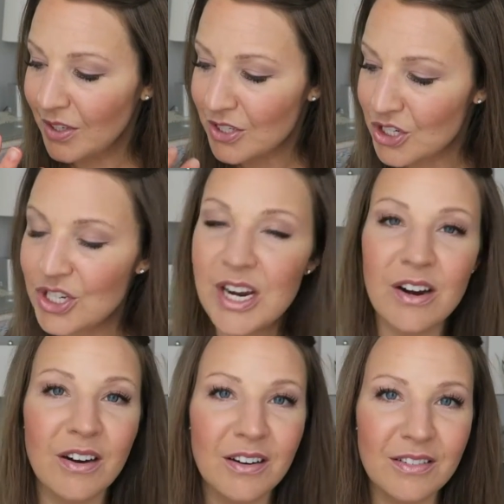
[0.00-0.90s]

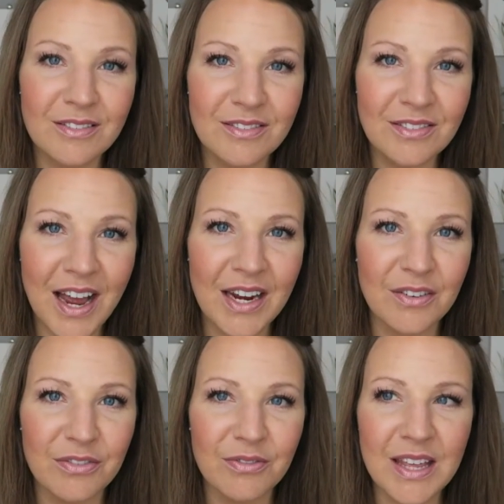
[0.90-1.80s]
sheer kind
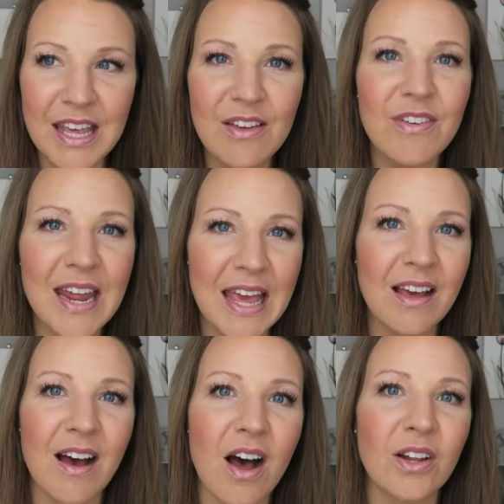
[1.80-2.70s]
of evening
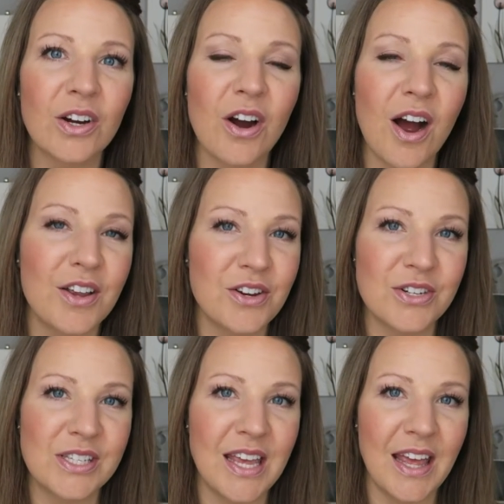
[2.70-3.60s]
color on your
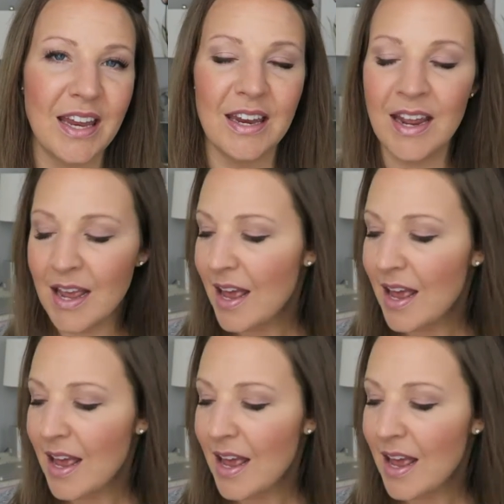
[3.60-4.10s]
skin.